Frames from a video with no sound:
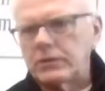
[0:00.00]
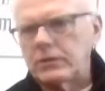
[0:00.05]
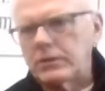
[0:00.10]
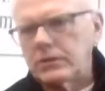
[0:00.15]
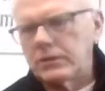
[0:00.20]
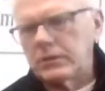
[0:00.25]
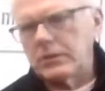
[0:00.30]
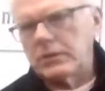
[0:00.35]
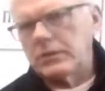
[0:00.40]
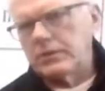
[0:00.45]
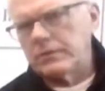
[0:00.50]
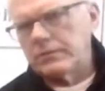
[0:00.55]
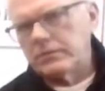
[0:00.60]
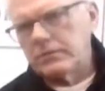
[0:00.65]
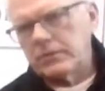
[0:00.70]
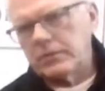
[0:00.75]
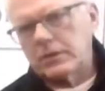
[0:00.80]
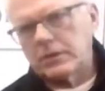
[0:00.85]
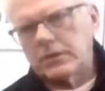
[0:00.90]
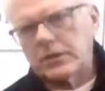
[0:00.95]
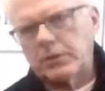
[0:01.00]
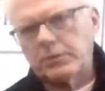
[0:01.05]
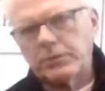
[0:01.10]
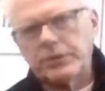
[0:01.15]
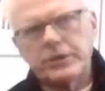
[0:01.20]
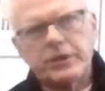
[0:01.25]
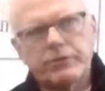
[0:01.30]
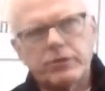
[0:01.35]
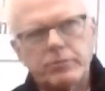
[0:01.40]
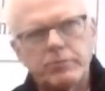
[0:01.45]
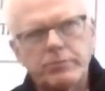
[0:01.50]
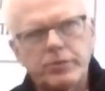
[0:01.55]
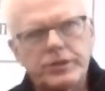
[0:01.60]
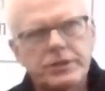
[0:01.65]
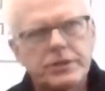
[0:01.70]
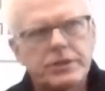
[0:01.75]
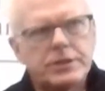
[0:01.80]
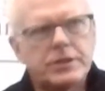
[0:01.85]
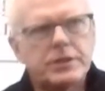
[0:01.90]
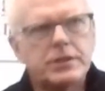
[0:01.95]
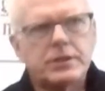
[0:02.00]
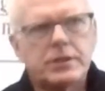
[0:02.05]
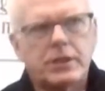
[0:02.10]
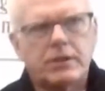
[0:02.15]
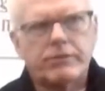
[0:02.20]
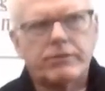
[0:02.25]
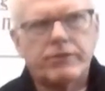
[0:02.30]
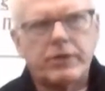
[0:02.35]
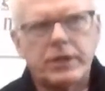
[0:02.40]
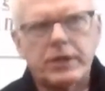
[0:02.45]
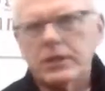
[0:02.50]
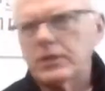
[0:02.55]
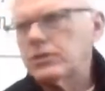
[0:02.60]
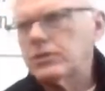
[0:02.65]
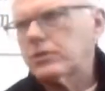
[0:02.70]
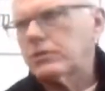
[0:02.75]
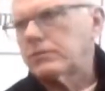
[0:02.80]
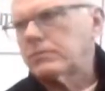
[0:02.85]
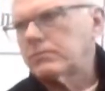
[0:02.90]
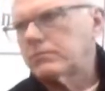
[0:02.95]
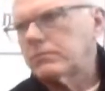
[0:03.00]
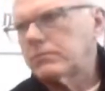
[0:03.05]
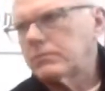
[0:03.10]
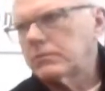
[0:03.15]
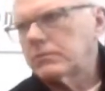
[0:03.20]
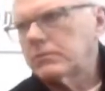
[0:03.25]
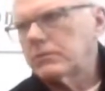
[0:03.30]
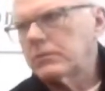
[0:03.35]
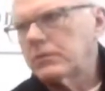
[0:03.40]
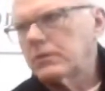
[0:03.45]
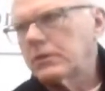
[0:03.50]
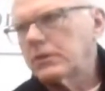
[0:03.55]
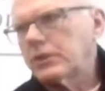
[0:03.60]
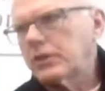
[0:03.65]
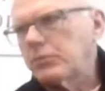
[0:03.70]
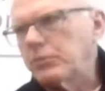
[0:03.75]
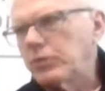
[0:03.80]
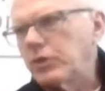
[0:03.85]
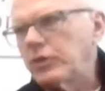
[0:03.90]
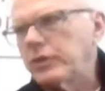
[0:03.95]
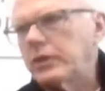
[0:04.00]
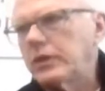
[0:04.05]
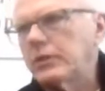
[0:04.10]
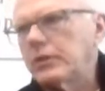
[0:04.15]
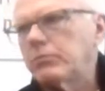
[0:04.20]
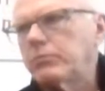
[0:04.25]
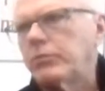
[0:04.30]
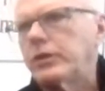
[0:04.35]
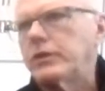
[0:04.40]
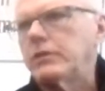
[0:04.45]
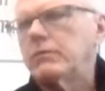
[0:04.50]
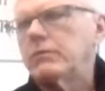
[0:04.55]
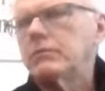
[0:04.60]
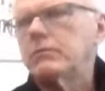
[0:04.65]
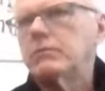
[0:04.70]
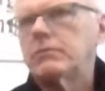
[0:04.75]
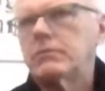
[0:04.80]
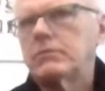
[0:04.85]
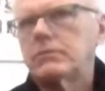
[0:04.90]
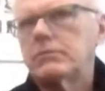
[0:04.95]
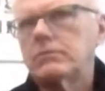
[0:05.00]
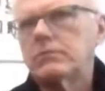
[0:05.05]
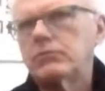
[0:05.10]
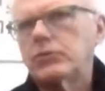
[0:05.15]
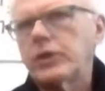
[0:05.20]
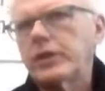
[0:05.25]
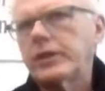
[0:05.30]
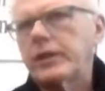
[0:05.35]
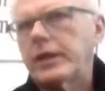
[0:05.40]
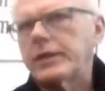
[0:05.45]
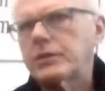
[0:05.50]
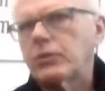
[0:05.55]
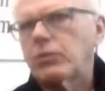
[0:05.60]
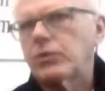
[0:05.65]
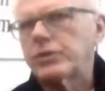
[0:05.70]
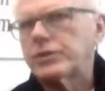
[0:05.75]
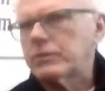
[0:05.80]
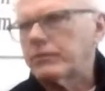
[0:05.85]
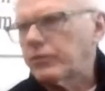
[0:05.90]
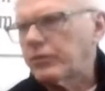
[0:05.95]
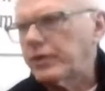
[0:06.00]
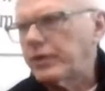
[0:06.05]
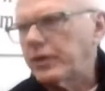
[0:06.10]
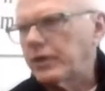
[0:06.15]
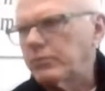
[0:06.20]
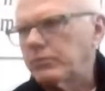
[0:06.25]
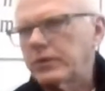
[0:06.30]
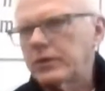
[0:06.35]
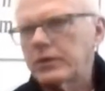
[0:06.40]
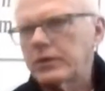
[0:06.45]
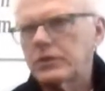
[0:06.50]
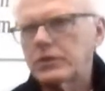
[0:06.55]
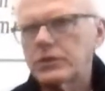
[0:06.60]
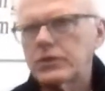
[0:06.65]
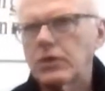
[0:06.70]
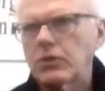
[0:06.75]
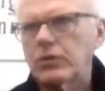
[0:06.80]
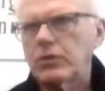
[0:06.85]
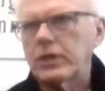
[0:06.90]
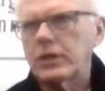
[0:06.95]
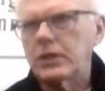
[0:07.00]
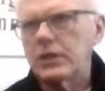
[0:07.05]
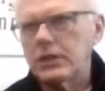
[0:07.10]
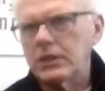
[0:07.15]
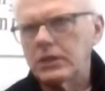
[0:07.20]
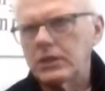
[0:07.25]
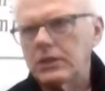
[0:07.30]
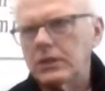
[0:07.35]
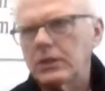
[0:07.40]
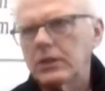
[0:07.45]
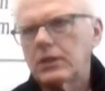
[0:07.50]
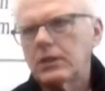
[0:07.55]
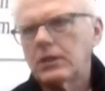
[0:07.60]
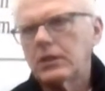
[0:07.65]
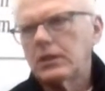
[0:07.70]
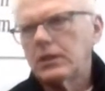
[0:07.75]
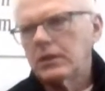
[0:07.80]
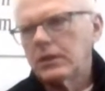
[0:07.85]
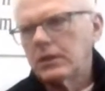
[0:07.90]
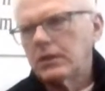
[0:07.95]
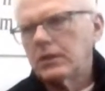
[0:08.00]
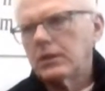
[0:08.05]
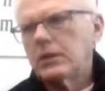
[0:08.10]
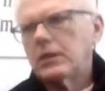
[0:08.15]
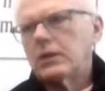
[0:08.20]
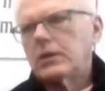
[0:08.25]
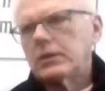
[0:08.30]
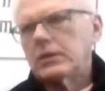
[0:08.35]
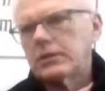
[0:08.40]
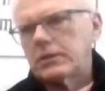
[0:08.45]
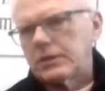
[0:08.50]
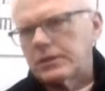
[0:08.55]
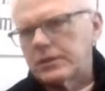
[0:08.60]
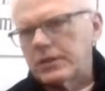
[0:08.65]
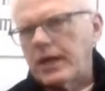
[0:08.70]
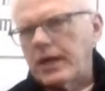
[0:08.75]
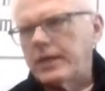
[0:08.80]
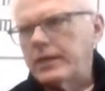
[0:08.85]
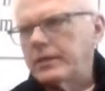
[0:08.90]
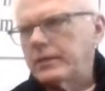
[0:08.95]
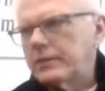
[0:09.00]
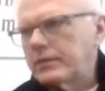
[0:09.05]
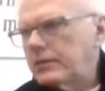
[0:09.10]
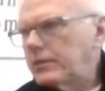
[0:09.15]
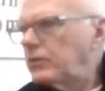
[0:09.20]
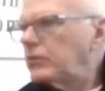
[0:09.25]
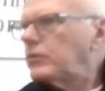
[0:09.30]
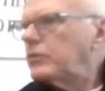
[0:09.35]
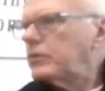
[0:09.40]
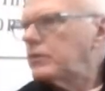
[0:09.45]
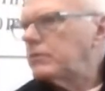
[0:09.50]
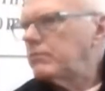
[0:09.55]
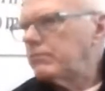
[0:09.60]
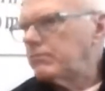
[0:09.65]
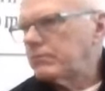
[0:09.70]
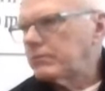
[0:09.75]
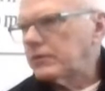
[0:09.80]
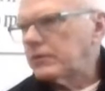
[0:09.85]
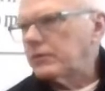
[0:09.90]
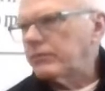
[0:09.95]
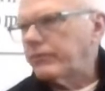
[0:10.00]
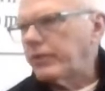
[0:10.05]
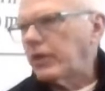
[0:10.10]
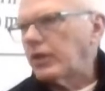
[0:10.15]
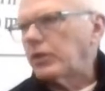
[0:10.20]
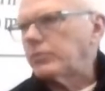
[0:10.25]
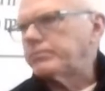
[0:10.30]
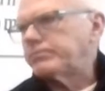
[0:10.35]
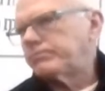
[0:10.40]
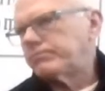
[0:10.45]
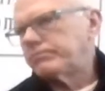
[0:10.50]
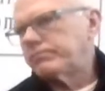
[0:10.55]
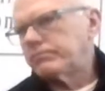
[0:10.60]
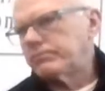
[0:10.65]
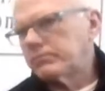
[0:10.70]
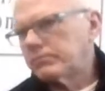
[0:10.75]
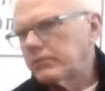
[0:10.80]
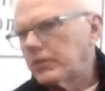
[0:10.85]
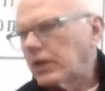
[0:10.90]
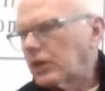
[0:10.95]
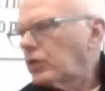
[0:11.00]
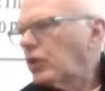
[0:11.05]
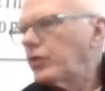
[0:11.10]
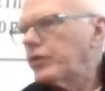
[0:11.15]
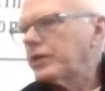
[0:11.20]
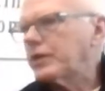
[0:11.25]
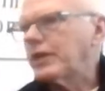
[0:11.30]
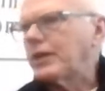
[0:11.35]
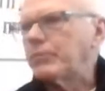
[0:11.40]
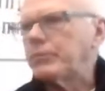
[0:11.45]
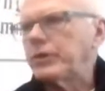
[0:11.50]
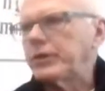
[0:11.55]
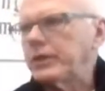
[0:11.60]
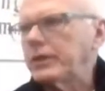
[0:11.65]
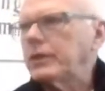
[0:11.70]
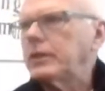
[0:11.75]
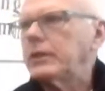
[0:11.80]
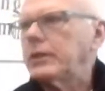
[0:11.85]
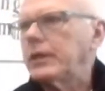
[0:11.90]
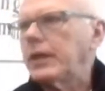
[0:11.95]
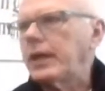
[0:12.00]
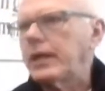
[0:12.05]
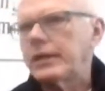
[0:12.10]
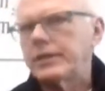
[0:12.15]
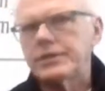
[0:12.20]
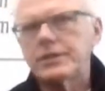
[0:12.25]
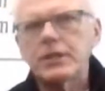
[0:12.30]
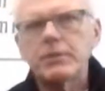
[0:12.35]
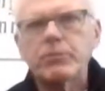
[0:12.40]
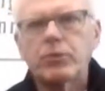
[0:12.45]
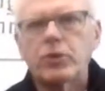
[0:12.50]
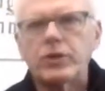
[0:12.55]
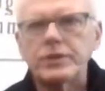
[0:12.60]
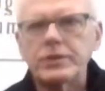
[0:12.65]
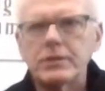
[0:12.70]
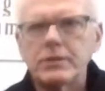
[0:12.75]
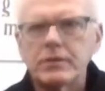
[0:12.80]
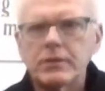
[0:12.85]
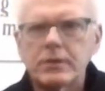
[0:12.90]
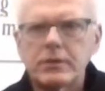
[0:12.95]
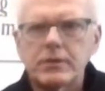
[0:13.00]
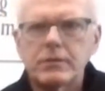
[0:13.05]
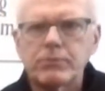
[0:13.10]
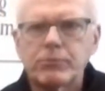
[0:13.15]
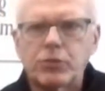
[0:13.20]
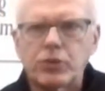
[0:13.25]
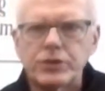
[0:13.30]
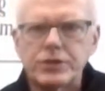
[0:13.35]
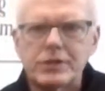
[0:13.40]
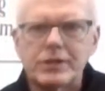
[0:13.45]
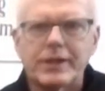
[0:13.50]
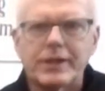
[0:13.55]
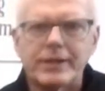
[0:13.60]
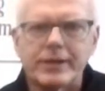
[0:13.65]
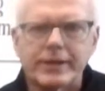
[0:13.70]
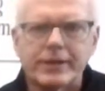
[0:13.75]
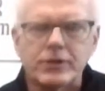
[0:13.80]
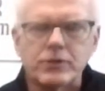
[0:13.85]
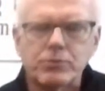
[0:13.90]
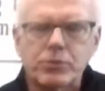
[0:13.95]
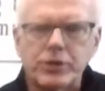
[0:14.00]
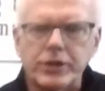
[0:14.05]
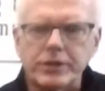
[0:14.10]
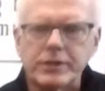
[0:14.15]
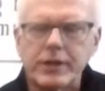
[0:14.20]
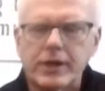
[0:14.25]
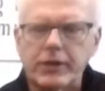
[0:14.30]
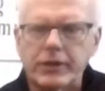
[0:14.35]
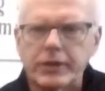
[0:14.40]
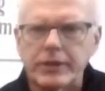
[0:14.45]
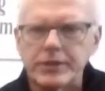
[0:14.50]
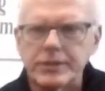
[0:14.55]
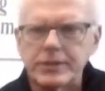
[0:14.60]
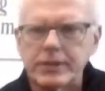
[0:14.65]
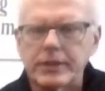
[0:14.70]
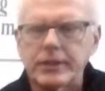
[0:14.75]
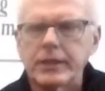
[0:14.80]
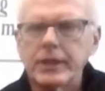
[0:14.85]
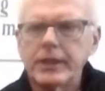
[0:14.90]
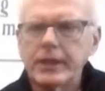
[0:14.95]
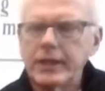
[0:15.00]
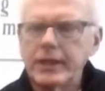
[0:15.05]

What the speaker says: in a couple different businesses in the financial community, but realized it wasn't for him. So he decided to develop a clothing company, and as he puts it, I think it's pretty telling. He said,